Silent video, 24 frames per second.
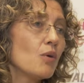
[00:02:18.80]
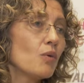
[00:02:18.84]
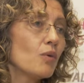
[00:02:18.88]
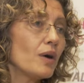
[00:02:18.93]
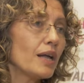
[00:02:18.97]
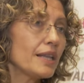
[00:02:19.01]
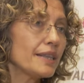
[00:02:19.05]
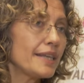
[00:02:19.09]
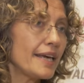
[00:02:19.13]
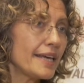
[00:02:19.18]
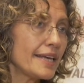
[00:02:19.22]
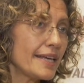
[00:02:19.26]

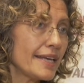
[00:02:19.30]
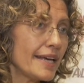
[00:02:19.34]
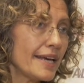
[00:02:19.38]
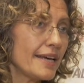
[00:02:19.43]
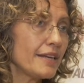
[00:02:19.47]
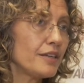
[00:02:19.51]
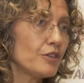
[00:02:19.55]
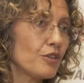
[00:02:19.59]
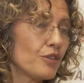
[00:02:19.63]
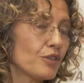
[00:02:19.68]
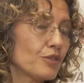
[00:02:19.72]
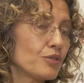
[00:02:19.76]
well, they
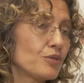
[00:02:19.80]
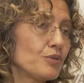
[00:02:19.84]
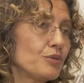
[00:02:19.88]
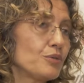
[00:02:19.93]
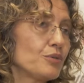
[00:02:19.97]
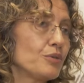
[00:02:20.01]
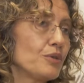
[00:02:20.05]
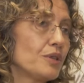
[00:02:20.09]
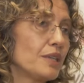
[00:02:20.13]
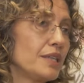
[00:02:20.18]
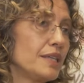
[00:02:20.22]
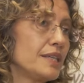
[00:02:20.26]
can,
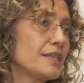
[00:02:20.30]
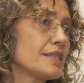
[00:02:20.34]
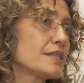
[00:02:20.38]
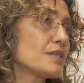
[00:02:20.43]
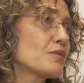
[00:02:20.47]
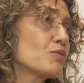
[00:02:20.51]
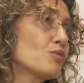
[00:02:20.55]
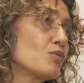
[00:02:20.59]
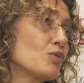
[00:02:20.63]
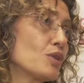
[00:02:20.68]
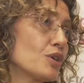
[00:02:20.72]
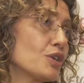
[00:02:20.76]
through
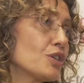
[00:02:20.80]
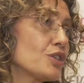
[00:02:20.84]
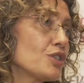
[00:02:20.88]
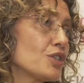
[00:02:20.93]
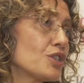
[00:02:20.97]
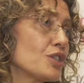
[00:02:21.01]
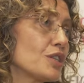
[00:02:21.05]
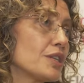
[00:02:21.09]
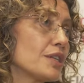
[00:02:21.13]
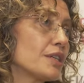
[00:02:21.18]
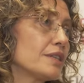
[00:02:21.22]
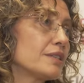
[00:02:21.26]
these
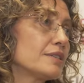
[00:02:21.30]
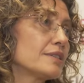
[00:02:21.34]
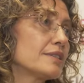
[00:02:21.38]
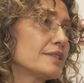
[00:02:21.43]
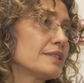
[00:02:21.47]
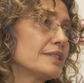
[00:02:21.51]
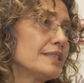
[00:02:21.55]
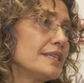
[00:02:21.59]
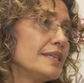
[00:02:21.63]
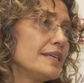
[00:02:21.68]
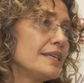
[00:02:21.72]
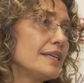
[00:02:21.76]
worksheets,
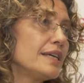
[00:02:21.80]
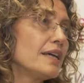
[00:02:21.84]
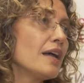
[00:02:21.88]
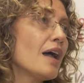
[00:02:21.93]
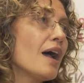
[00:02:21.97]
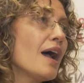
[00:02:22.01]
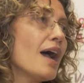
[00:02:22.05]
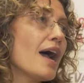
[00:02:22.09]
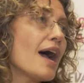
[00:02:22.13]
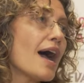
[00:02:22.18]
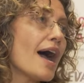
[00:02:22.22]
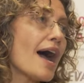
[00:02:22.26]
see
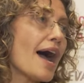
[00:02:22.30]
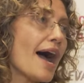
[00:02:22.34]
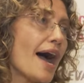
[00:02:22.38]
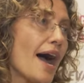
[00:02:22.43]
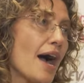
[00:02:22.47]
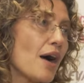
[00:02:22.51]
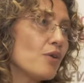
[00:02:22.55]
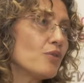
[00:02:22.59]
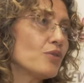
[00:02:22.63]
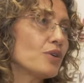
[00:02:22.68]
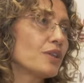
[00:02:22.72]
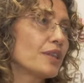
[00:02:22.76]

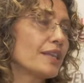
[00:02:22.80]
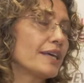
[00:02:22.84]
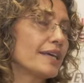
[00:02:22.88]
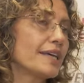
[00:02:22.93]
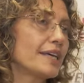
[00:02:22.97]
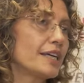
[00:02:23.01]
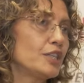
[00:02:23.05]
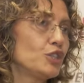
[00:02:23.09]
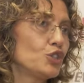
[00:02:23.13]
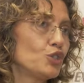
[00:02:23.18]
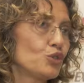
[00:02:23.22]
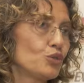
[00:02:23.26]
how they
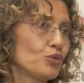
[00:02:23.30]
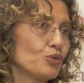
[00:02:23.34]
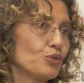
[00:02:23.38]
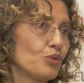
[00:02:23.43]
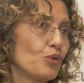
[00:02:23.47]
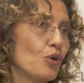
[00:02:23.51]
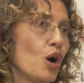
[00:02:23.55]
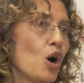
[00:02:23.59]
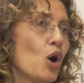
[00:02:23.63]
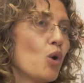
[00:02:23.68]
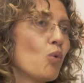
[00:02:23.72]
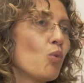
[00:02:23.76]
can
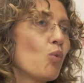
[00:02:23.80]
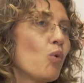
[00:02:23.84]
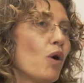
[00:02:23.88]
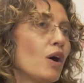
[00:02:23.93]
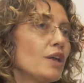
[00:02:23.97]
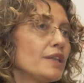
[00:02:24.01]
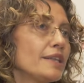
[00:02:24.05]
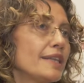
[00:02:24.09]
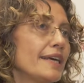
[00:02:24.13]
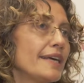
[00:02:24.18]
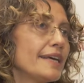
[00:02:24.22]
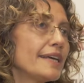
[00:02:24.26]
do,
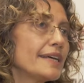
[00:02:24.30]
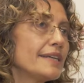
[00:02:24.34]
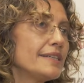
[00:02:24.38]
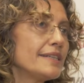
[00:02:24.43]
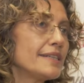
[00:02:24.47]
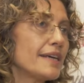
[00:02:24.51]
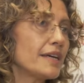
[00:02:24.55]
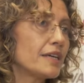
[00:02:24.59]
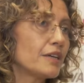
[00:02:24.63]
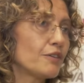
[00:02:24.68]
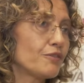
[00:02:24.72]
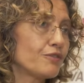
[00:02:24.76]
what they can
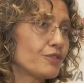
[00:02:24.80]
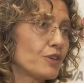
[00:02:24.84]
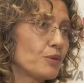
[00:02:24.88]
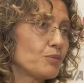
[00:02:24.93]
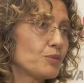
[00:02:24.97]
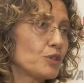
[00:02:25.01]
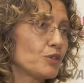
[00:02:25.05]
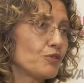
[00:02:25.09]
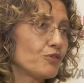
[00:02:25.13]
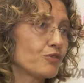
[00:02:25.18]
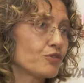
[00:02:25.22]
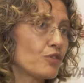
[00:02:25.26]
take
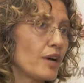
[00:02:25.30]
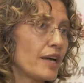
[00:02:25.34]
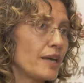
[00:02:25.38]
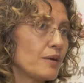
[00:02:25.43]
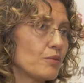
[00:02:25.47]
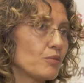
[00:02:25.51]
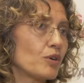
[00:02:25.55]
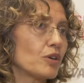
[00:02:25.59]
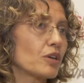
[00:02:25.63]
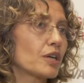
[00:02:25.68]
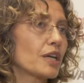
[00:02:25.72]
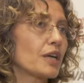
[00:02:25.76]
from the
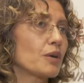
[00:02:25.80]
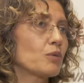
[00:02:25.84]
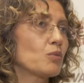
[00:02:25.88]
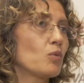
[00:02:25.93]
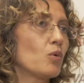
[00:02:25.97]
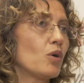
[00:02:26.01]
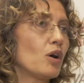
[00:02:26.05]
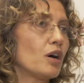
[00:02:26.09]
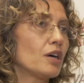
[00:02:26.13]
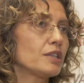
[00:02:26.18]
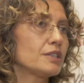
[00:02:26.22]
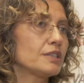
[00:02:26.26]
framework, and
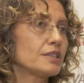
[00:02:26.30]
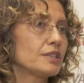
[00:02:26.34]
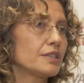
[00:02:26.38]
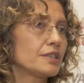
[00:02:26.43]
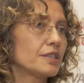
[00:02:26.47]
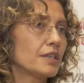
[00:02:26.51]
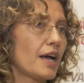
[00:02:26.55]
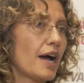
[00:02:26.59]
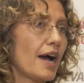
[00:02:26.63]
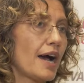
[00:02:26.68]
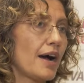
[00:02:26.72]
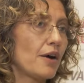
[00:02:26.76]
what
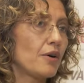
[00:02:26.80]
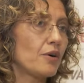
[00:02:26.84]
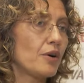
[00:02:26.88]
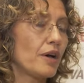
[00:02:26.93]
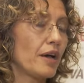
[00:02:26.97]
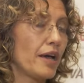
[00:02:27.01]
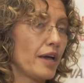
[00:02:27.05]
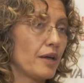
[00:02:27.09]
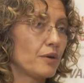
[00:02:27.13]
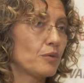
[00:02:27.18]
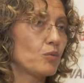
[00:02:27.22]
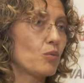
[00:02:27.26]

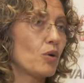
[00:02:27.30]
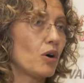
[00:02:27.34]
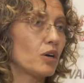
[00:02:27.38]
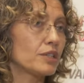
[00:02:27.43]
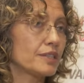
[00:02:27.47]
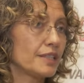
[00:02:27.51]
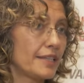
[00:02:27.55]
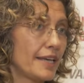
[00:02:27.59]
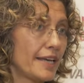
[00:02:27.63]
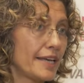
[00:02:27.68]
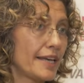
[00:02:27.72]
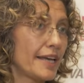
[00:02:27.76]

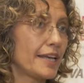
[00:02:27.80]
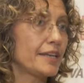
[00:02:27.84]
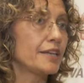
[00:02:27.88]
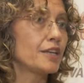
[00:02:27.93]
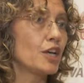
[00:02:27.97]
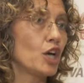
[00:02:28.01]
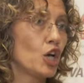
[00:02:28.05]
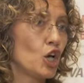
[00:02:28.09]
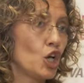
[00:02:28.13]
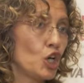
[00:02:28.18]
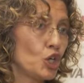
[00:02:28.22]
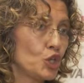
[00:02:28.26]
they can
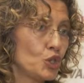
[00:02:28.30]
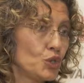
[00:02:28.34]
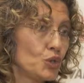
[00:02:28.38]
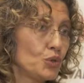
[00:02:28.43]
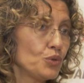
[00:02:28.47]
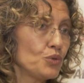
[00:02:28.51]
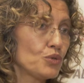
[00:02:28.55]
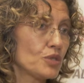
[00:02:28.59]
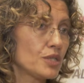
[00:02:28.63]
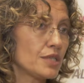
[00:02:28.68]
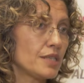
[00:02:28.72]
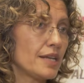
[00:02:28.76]

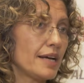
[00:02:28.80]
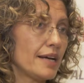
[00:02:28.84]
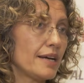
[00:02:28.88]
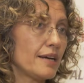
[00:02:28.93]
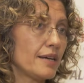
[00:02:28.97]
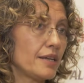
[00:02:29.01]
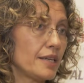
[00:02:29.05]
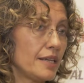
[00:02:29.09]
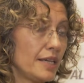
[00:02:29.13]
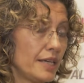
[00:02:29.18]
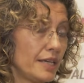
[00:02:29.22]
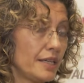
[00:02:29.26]
use
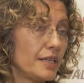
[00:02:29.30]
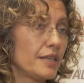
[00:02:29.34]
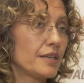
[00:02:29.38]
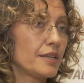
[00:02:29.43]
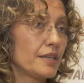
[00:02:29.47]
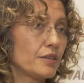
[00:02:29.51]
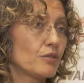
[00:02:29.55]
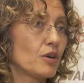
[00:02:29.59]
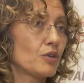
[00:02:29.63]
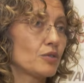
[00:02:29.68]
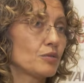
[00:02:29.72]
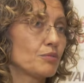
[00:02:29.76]
that in
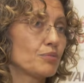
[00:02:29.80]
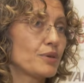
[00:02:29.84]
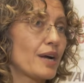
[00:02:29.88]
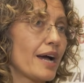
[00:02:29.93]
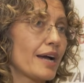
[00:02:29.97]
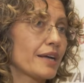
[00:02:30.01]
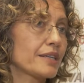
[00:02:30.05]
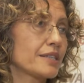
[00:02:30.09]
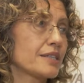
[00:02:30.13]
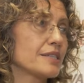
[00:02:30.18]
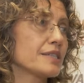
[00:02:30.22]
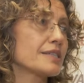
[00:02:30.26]
their own
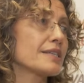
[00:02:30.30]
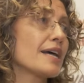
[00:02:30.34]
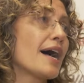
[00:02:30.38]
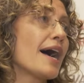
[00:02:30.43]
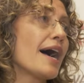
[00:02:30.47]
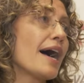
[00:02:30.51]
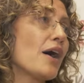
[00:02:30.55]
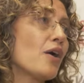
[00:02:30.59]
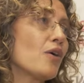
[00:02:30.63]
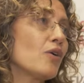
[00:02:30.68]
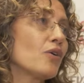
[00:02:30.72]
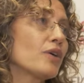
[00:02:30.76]
practice.
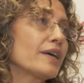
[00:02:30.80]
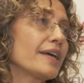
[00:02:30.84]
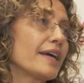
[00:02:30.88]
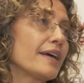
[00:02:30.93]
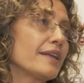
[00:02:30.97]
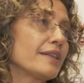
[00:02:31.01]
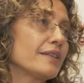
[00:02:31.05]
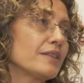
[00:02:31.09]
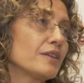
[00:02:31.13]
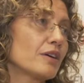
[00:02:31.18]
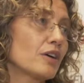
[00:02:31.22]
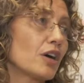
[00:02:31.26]
How
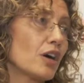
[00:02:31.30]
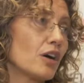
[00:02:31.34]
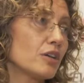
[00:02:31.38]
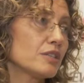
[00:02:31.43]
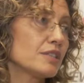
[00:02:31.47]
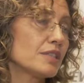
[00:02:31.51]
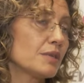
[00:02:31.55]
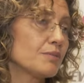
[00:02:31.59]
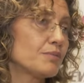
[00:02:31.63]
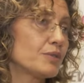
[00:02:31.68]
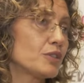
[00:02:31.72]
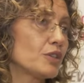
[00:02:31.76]
can the
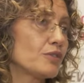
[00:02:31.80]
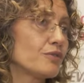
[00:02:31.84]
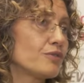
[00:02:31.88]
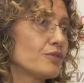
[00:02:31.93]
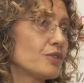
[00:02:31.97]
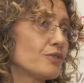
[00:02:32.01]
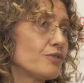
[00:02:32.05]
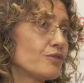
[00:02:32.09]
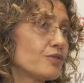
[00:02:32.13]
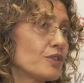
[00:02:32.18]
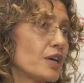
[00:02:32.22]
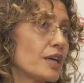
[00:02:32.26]
concept of
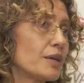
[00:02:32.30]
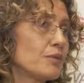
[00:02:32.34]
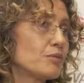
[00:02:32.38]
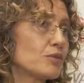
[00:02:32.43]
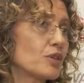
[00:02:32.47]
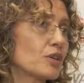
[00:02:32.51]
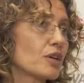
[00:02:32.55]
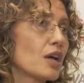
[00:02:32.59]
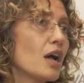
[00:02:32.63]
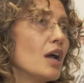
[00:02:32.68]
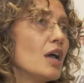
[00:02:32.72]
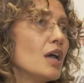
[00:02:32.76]
the
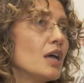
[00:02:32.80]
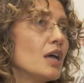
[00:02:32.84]
framework